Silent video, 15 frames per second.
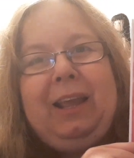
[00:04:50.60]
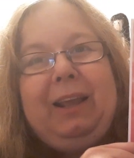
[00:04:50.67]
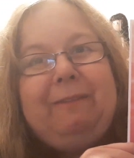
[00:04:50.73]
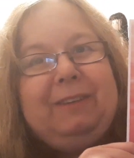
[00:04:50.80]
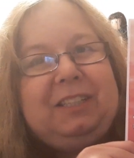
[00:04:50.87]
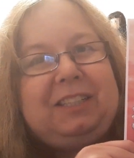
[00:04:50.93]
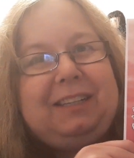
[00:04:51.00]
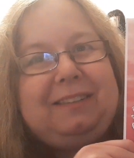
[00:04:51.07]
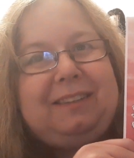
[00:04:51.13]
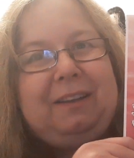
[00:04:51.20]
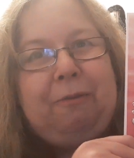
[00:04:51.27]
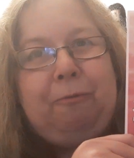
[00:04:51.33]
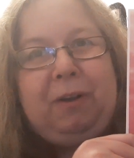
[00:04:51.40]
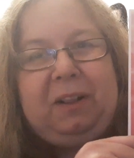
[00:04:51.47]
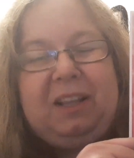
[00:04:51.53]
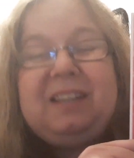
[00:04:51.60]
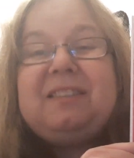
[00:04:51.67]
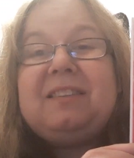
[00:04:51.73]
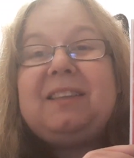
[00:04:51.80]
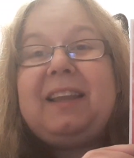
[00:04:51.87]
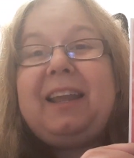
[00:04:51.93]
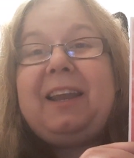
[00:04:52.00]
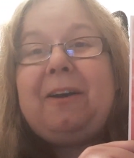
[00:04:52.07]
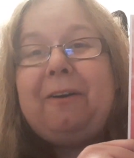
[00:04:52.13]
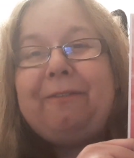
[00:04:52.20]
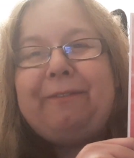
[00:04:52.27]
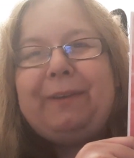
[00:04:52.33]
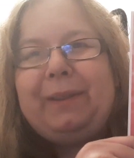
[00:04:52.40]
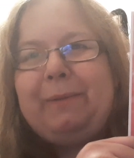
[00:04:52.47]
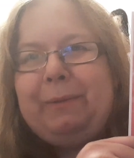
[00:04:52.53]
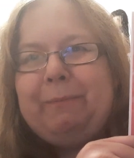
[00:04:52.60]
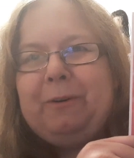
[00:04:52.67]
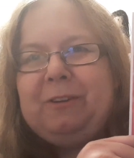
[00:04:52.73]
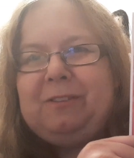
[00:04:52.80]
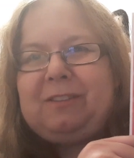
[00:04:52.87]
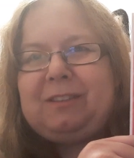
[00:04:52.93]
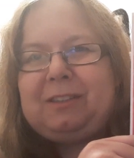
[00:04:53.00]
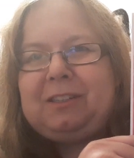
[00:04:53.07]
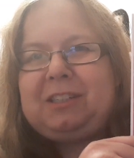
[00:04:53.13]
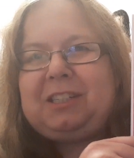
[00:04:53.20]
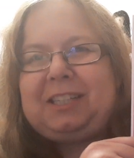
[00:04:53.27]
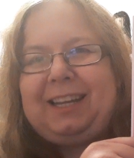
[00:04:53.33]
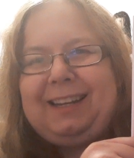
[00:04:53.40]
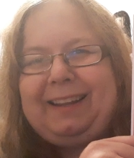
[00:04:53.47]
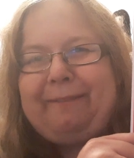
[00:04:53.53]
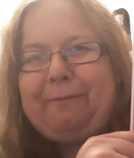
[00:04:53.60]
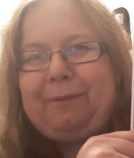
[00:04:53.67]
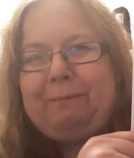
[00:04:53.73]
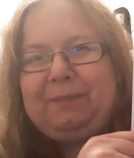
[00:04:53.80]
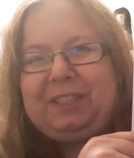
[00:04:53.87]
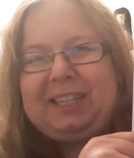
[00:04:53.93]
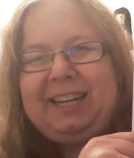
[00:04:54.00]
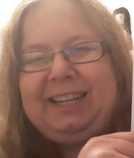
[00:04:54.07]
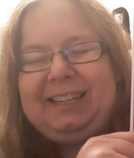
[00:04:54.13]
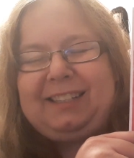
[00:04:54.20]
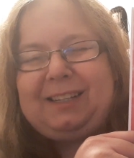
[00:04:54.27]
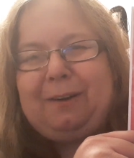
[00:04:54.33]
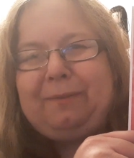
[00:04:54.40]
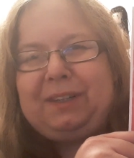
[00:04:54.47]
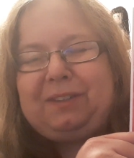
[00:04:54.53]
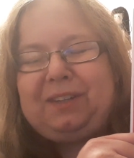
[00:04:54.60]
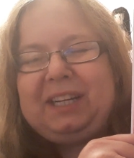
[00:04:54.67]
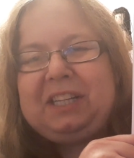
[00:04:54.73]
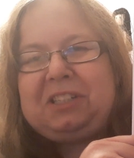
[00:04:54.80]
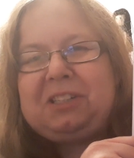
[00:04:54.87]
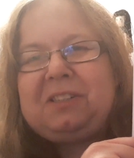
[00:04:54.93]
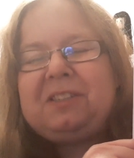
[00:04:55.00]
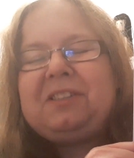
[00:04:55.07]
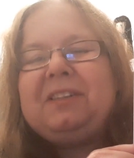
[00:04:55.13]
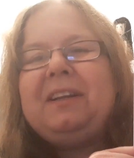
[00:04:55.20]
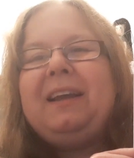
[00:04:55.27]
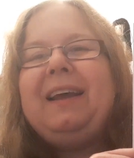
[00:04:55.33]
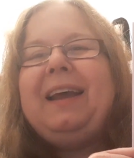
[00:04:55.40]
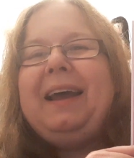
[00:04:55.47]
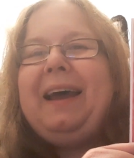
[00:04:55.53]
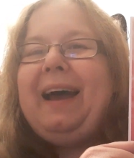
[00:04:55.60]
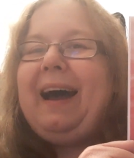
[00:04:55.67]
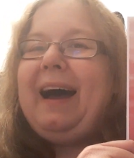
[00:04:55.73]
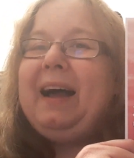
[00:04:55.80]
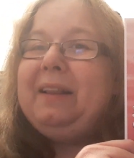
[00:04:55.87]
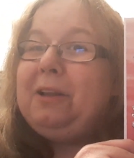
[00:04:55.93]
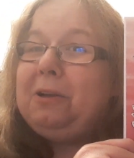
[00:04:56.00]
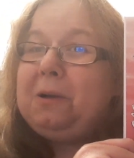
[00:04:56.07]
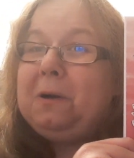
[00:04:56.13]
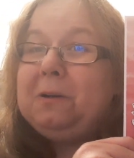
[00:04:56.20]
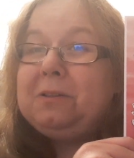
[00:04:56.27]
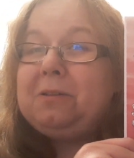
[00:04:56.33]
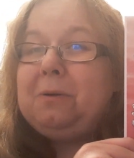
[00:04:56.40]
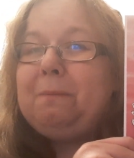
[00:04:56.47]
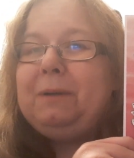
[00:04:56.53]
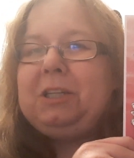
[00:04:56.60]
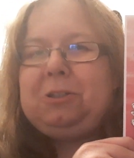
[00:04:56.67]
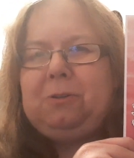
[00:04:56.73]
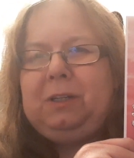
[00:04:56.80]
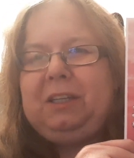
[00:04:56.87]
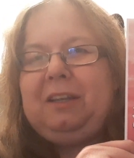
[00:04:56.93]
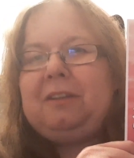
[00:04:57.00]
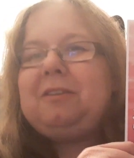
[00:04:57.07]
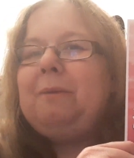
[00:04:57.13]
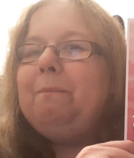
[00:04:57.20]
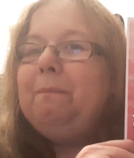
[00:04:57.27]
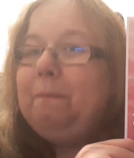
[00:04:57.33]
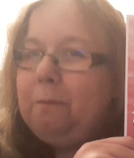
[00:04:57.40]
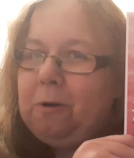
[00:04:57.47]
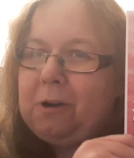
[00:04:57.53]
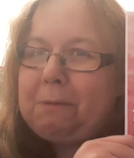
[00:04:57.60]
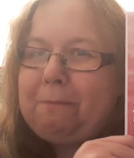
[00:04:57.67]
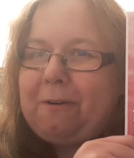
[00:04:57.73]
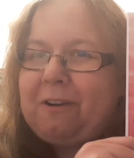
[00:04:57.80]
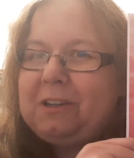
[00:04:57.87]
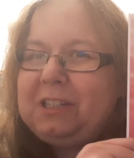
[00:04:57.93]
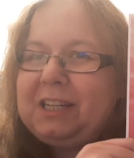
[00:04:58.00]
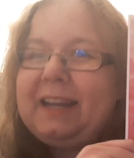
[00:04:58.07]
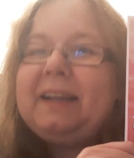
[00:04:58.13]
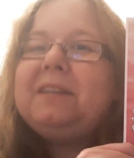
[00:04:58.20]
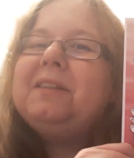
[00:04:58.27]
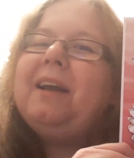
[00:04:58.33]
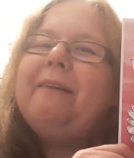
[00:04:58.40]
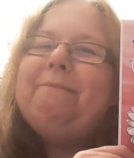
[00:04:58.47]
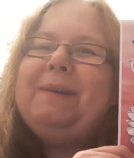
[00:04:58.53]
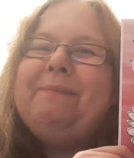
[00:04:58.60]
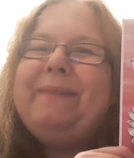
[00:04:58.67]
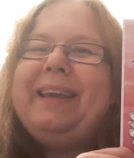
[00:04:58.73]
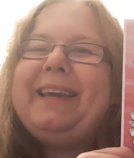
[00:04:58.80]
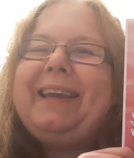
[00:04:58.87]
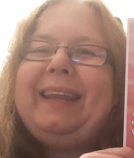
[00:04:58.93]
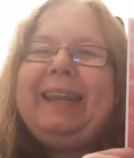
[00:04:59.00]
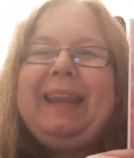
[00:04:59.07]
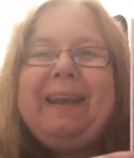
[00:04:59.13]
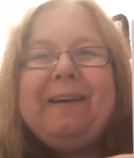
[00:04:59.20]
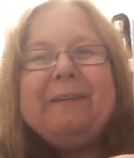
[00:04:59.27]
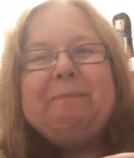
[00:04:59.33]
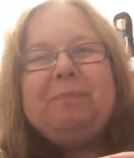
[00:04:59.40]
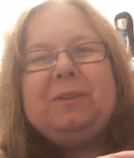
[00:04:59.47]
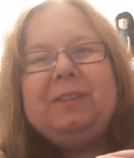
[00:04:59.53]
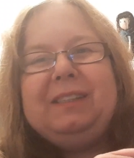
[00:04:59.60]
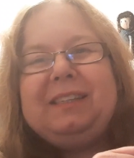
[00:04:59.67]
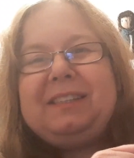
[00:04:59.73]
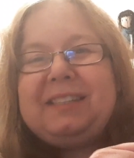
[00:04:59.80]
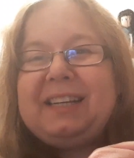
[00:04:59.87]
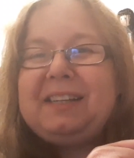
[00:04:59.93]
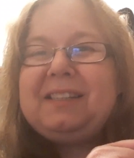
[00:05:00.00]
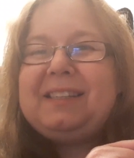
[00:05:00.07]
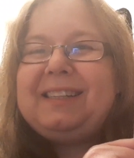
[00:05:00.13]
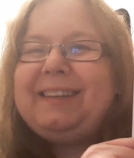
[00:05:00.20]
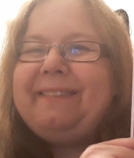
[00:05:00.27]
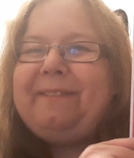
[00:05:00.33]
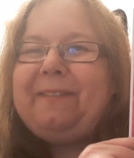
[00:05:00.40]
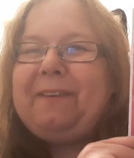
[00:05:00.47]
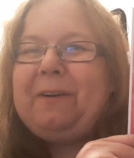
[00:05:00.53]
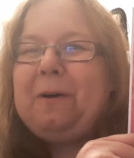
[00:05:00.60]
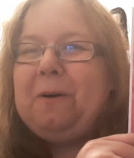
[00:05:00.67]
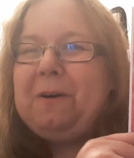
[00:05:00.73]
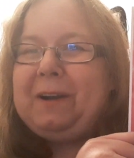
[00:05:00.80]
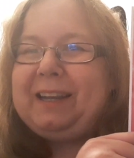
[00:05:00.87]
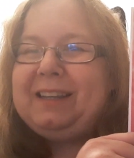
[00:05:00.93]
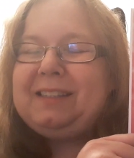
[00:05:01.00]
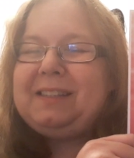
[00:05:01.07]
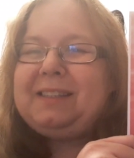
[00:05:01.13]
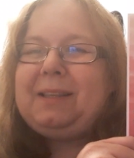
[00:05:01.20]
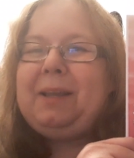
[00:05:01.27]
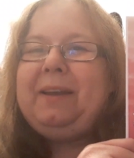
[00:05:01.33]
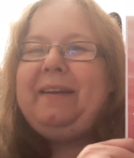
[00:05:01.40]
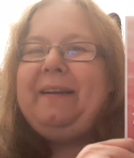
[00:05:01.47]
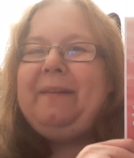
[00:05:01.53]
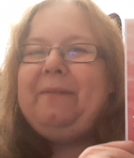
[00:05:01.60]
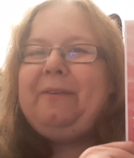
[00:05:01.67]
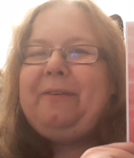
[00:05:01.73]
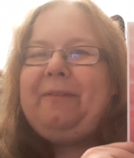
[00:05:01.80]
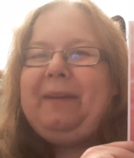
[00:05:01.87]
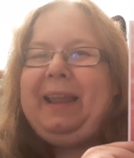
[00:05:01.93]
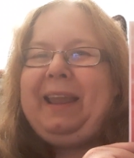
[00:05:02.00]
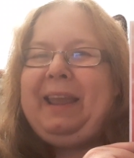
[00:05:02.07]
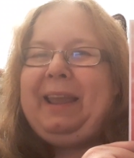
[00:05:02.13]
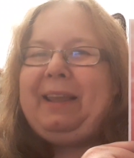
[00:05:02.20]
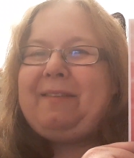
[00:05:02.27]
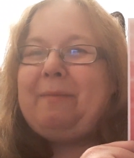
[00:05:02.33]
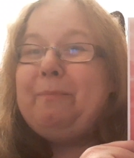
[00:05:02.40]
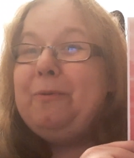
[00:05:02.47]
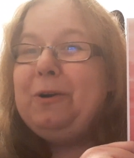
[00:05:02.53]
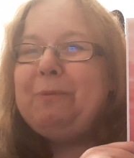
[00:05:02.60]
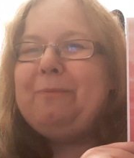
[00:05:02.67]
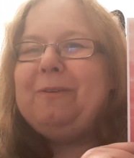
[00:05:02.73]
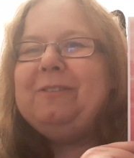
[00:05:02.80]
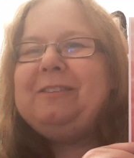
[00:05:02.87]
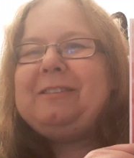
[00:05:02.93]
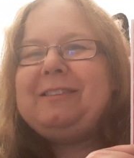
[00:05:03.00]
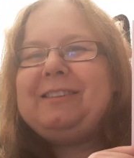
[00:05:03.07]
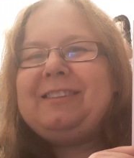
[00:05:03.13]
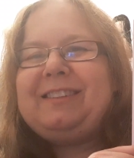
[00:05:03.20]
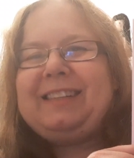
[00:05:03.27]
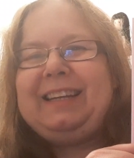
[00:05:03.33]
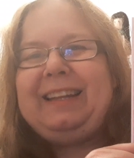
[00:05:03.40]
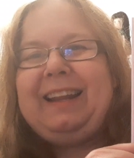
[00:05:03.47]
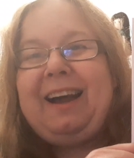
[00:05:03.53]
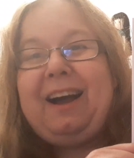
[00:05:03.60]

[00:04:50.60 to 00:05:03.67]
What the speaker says: which is the release date of the monsters from Shiny Silver Treasures. And I'll also be showing you some more projects that I've been making on the 6th August, some more monsters and